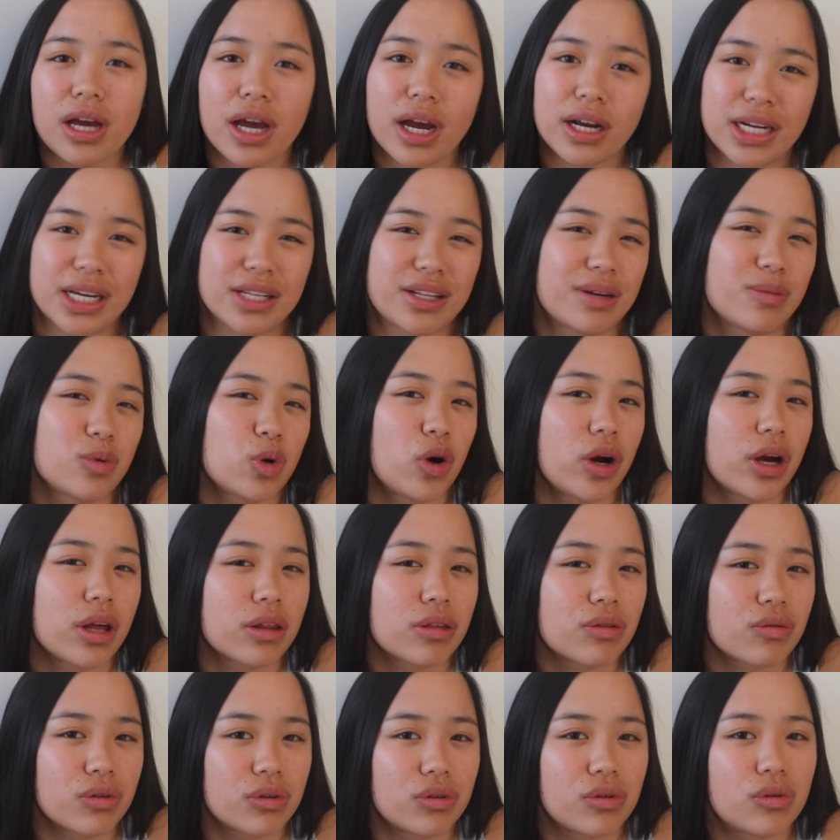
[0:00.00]
And now that I'm going
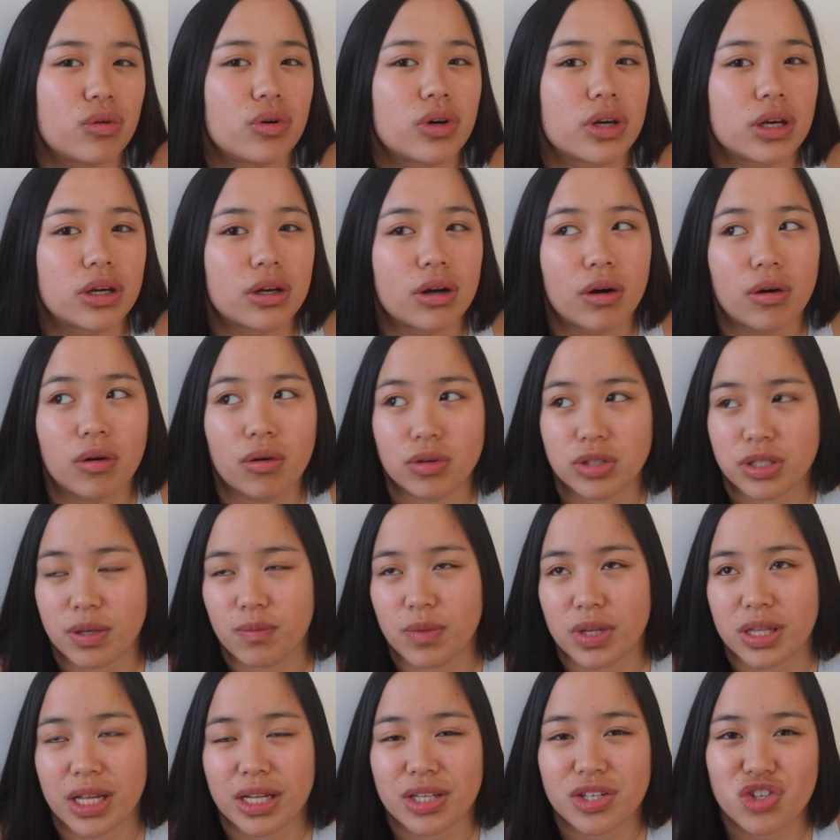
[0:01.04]
through, you know,
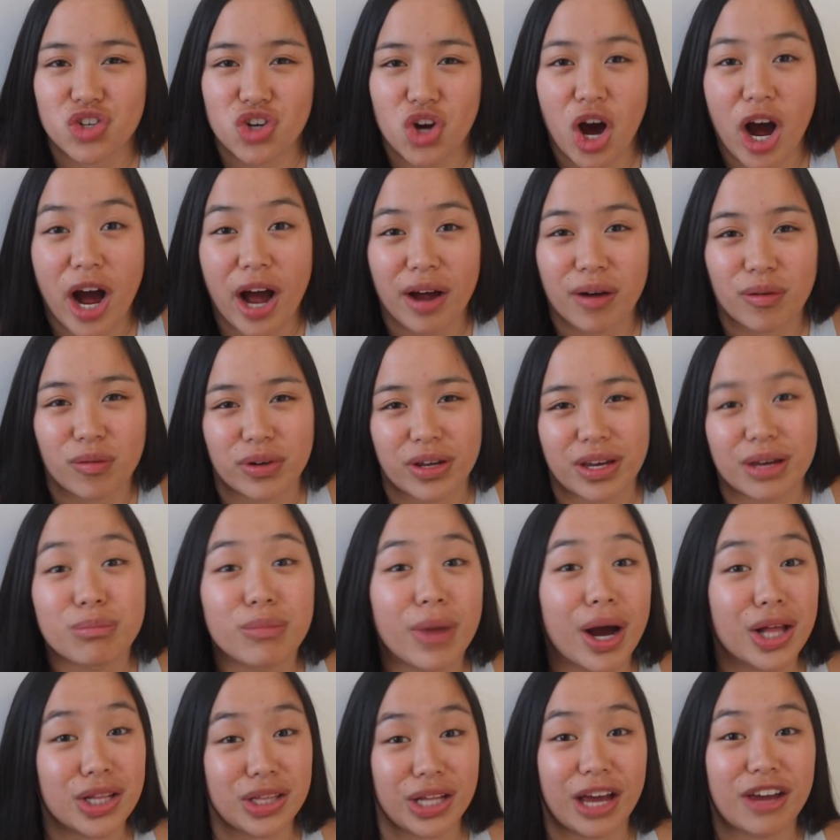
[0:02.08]
something that's not in
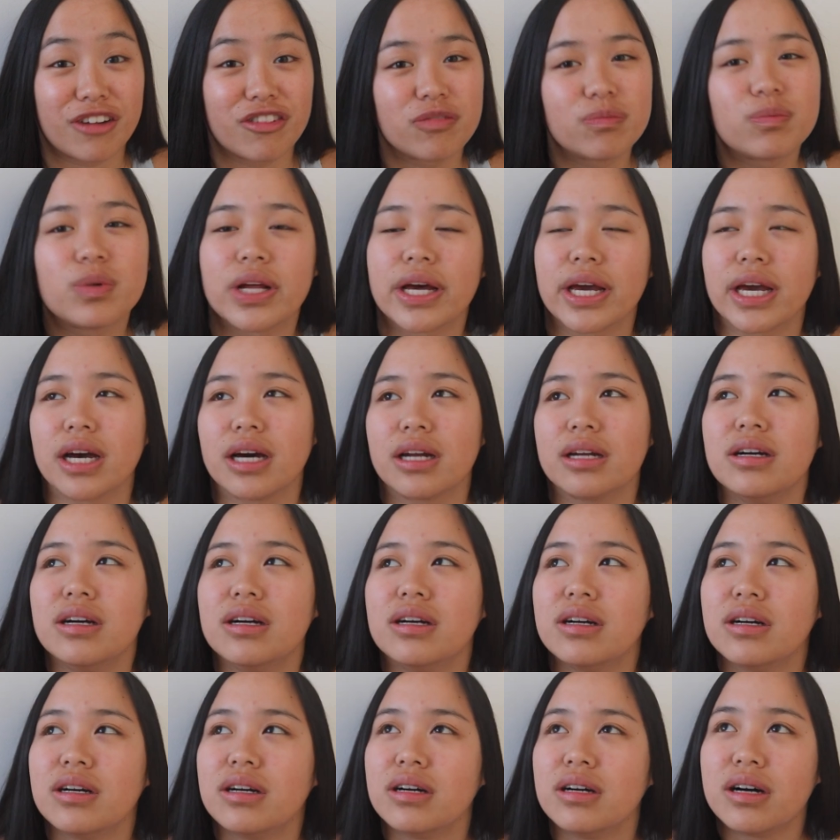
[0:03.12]
my life plan,